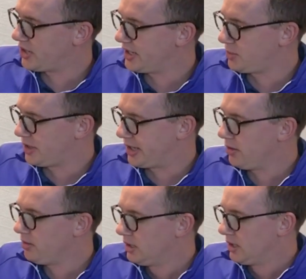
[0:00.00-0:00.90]
sets that we
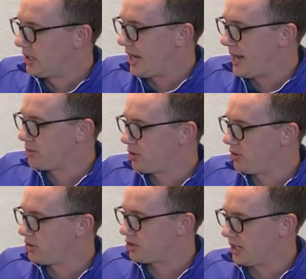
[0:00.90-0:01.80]
sell.
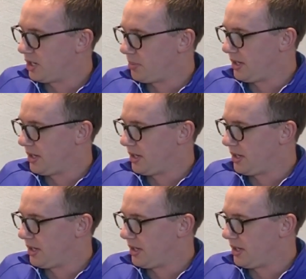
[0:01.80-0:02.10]
So just kind of